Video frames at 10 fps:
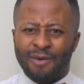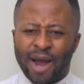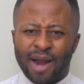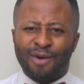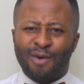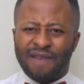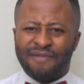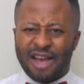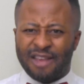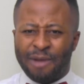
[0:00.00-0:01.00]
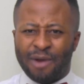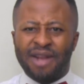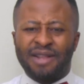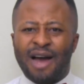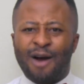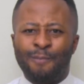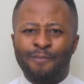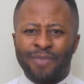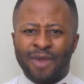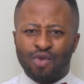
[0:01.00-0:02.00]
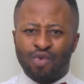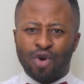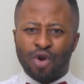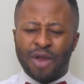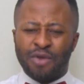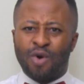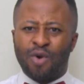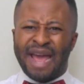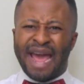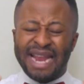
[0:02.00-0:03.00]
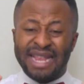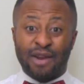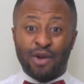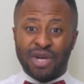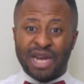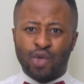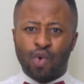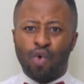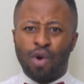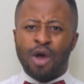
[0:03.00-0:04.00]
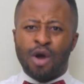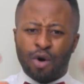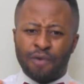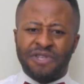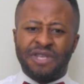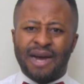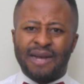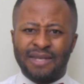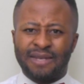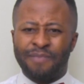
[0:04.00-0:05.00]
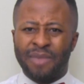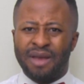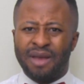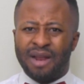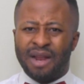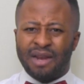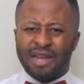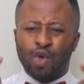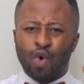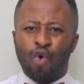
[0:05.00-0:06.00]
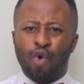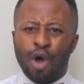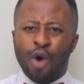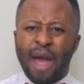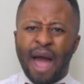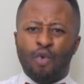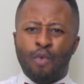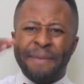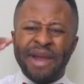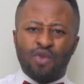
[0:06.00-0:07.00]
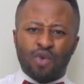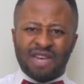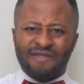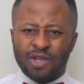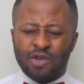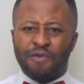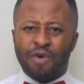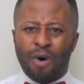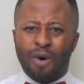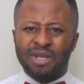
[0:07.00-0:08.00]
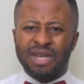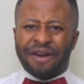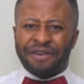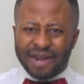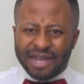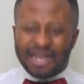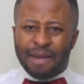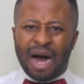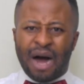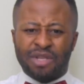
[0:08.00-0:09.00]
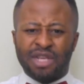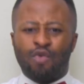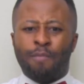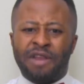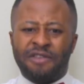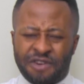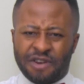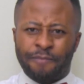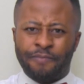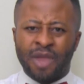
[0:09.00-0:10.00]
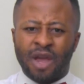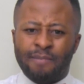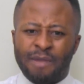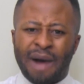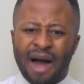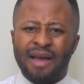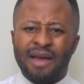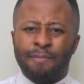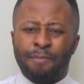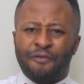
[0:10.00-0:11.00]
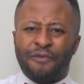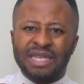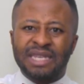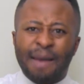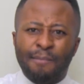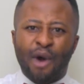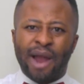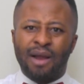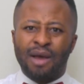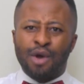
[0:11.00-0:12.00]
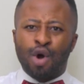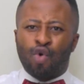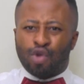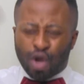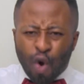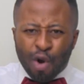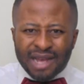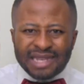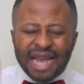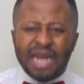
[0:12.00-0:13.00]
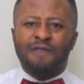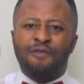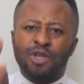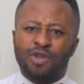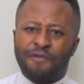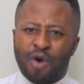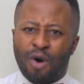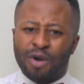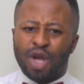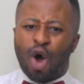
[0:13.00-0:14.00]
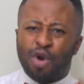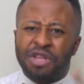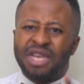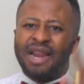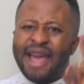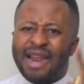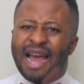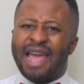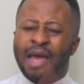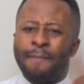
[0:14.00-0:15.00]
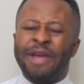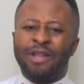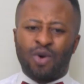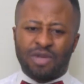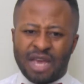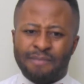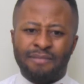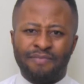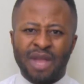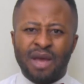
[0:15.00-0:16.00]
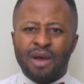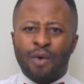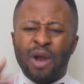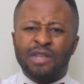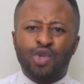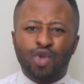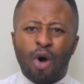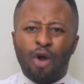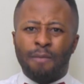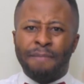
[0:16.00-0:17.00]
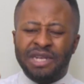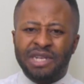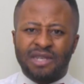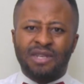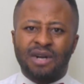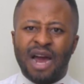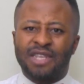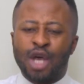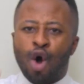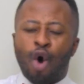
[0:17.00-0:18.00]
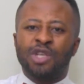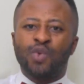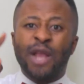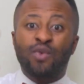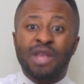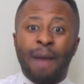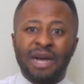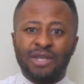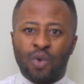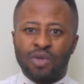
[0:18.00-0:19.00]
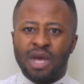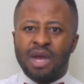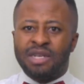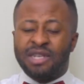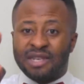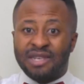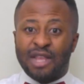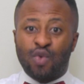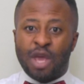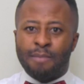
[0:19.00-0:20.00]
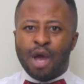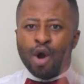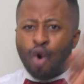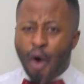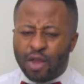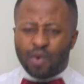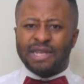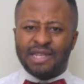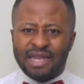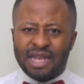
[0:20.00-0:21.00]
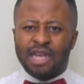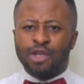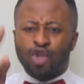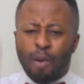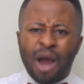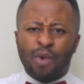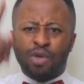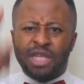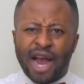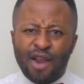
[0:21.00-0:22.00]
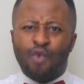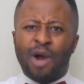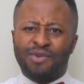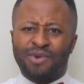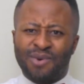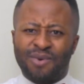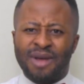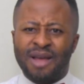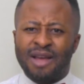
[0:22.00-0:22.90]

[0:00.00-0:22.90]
Well, God have asked me right now to run what you call the International School of Seers, the school where I will mentor servants of God and release them out into ministry. Remember, Prophet Samuel could not understand the voice of God until Eli mentored him. When Saul met Jesus Christ on his way to Damascus, Jesus said to him, go into the city, someone will tell you what to do.